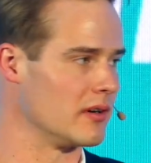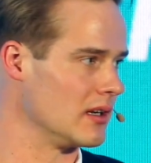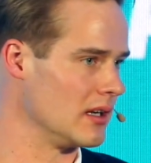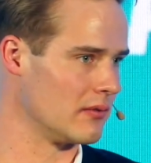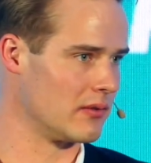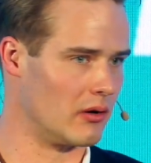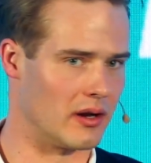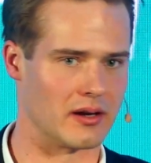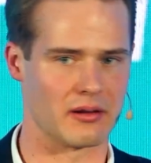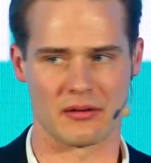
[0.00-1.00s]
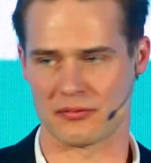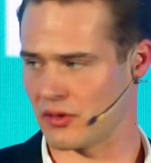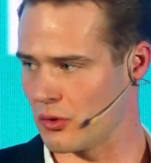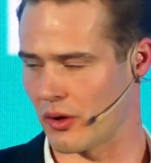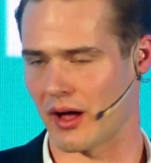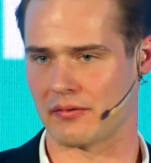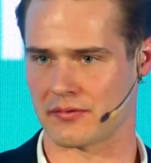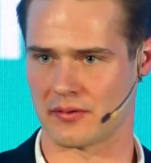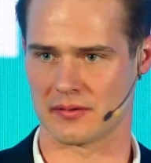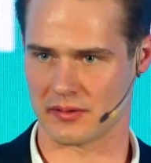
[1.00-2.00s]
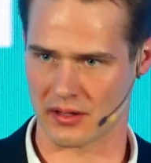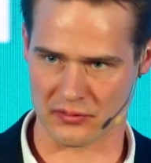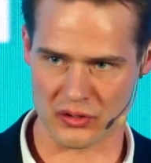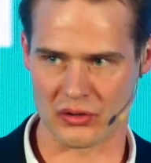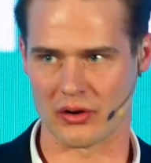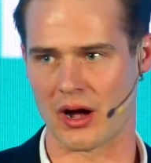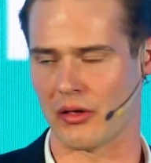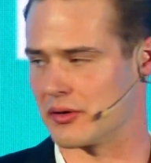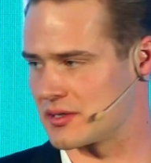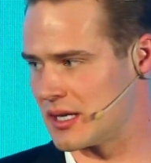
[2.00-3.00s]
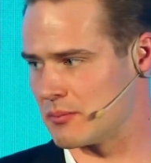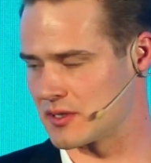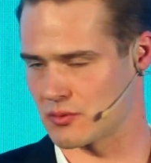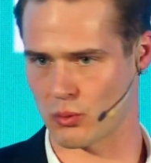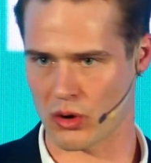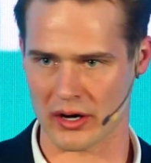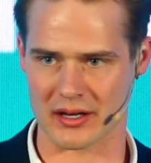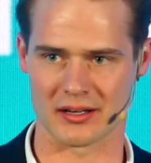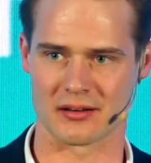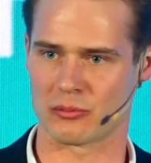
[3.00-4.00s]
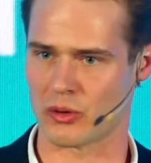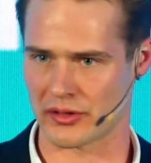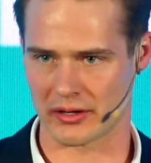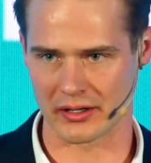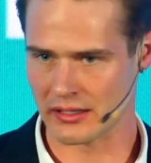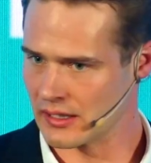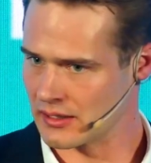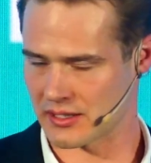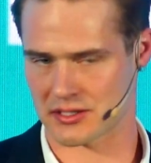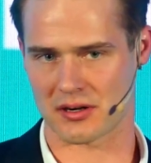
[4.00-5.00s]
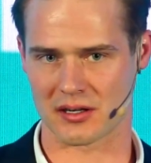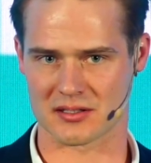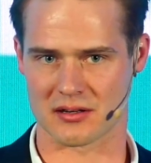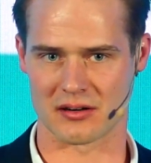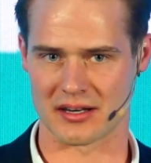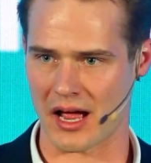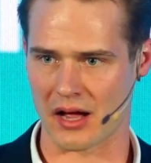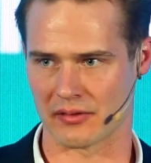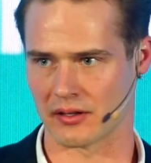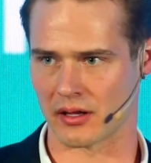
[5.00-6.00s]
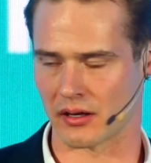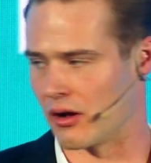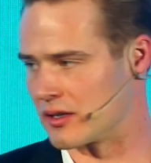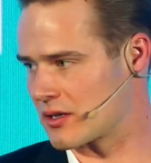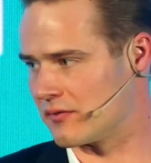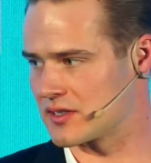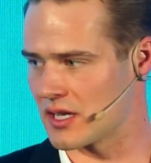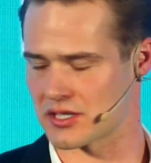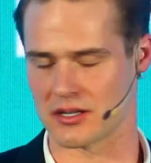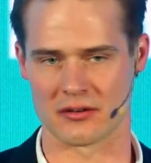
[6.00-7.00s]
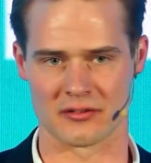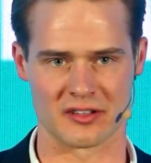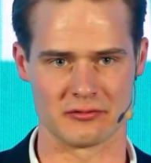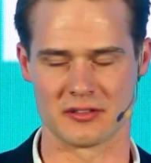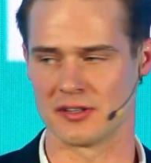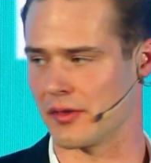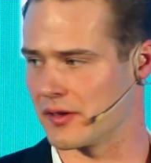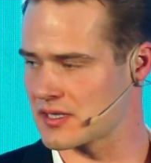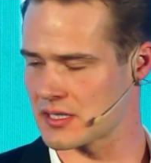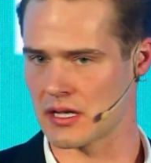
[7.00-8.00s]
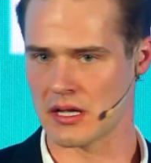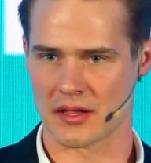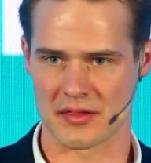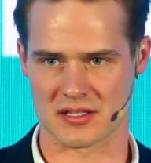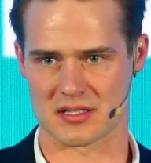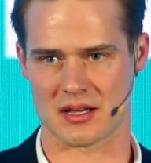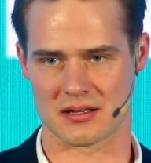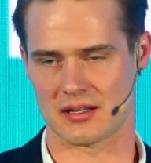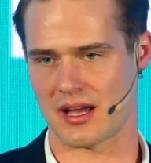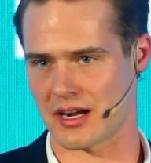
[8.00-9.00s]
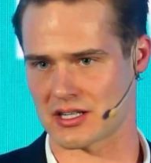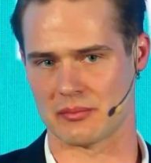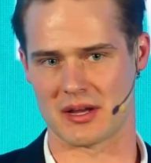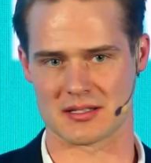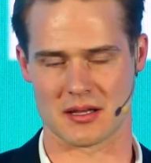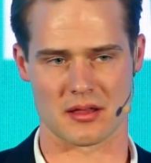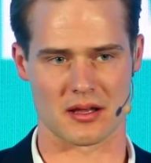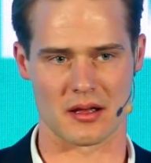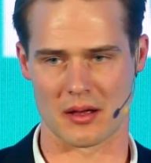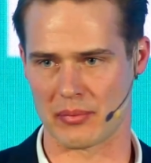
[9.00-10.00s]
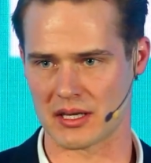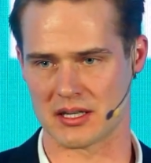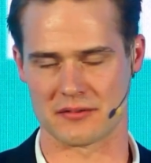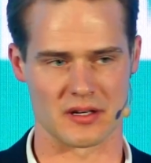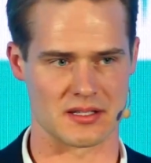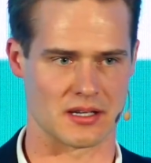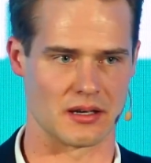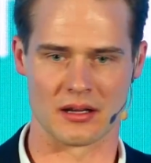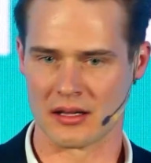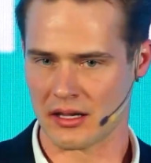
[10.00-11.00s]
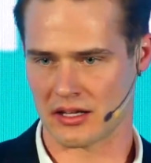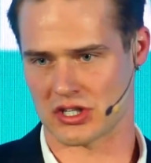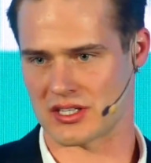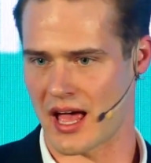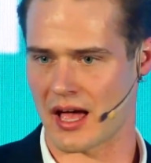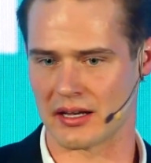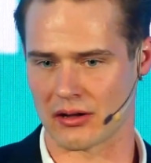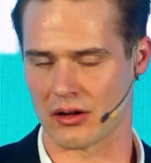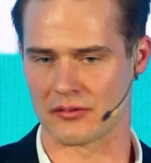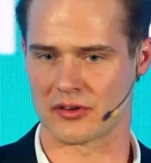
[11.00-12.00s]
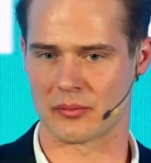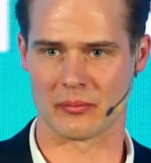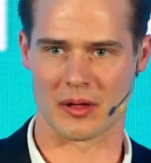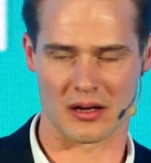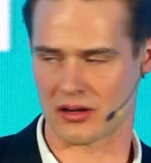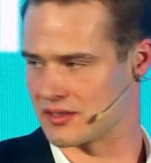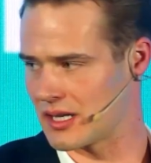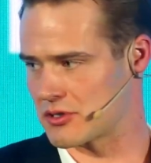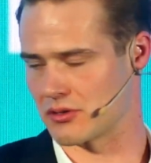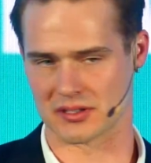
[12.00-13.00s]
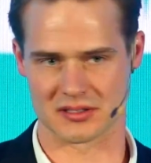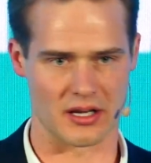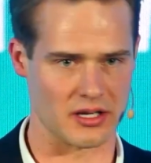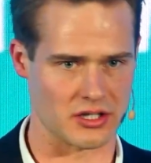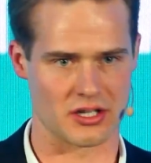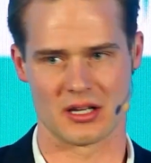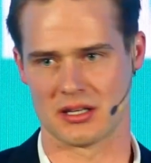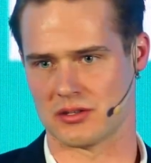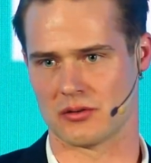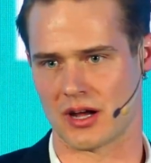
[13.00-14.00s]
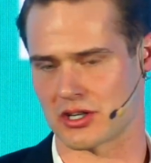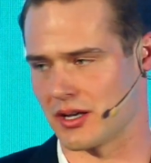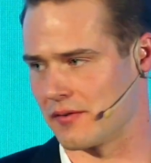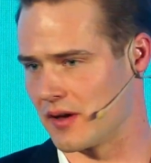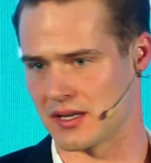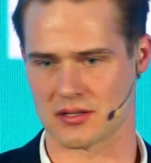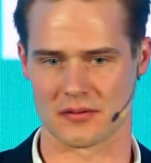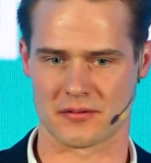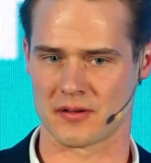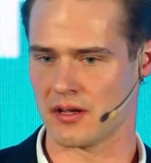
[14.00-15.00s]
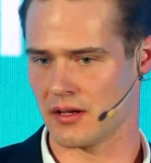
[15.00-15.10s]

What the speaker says: the deal flow. And if you know how those teams work and what their struggles are, and have an honest conversation around this actually makes, I think, a big difference in just handing on from conceptual stage into actually a phase of